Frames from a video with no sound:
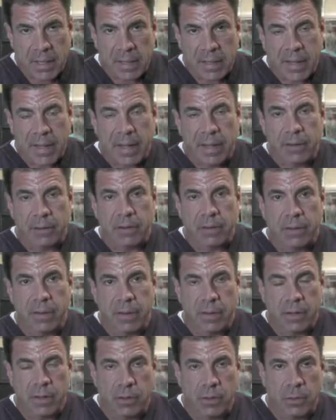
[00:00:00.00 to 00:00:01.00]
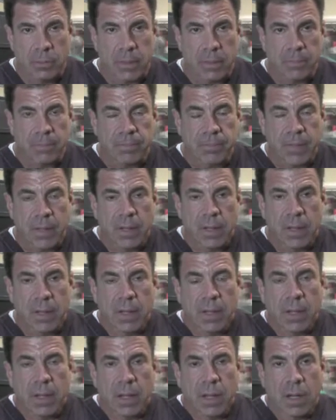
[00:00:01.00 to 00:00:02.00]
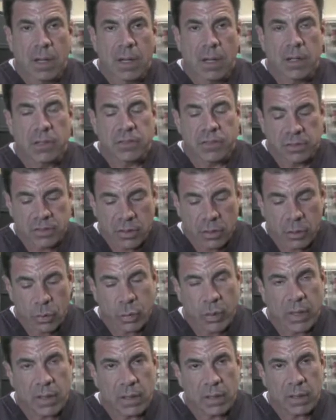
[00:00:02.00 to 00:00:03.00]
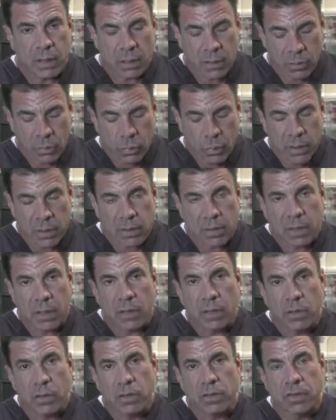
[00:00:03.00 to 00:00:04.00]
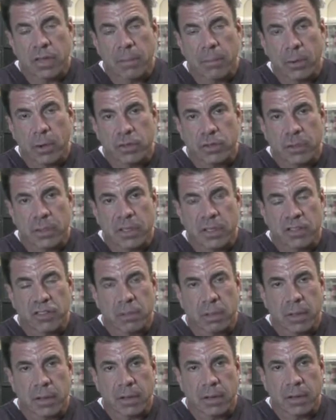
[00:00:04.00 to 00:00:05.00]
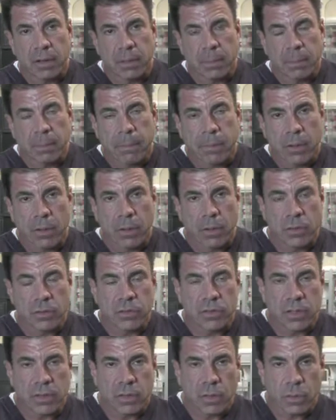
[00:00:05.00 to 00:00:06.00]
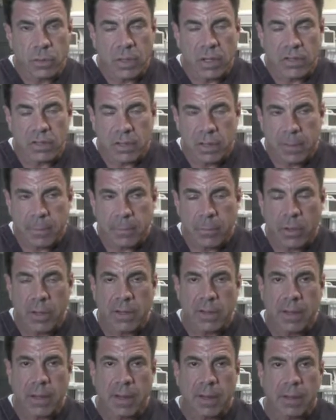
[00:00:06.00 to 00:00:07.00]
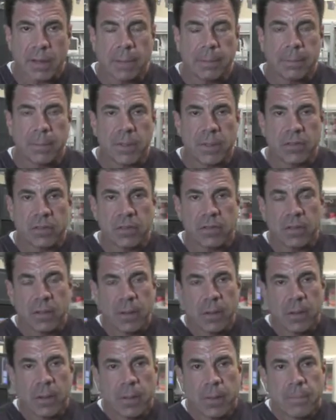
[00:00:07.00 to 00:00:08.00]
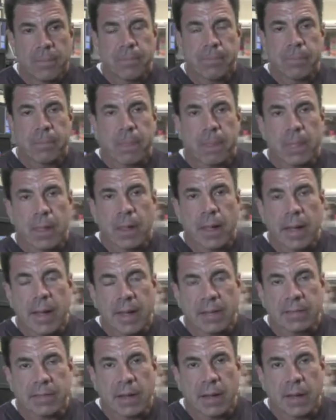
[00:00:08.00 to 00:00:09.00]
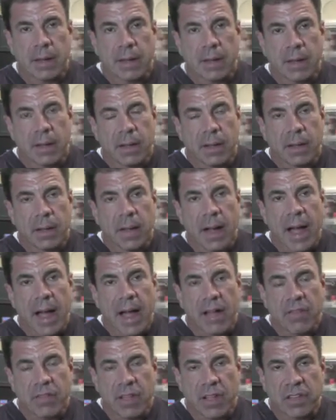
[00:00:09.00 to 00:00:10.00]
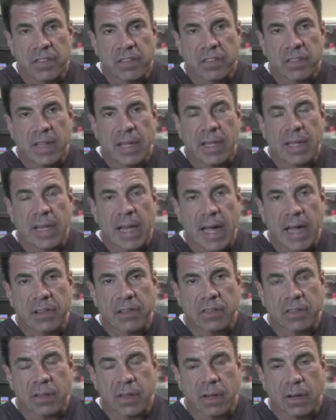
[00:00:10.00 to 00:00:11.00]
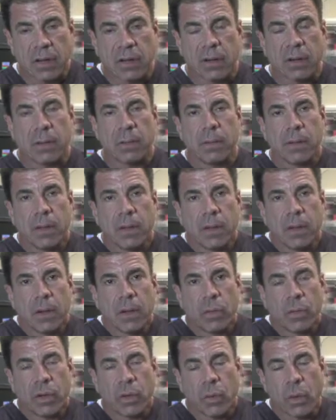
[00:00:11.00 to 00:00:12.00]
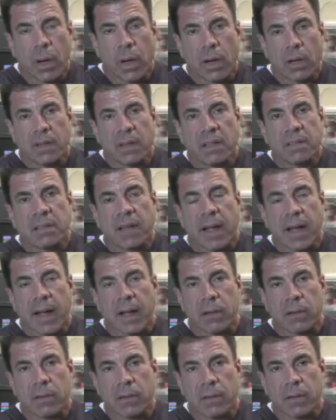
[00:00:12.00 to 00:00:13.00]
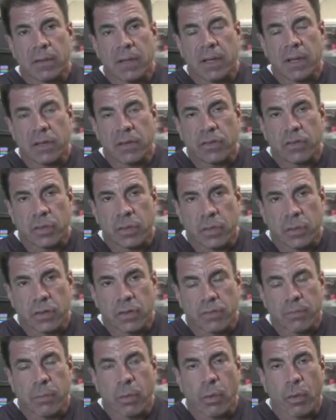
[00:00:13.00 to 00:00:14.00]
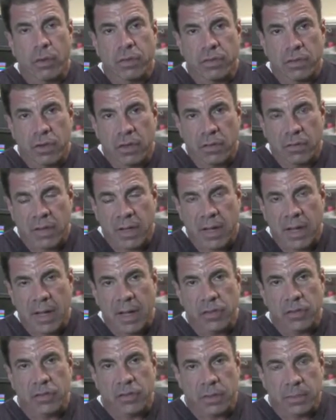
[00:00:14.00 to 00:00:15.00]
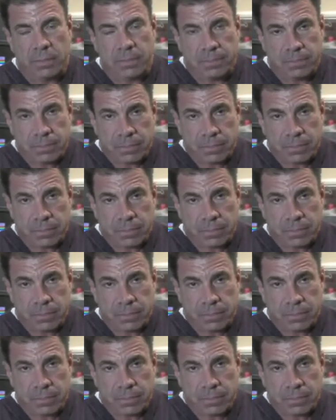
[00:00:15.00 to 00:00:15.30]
encounter in a human. Uh, so we, we did use a multidisciplinary approach, and the reason I bring that up is at uh, IVC last year, we wanted to tackle the issue of board certification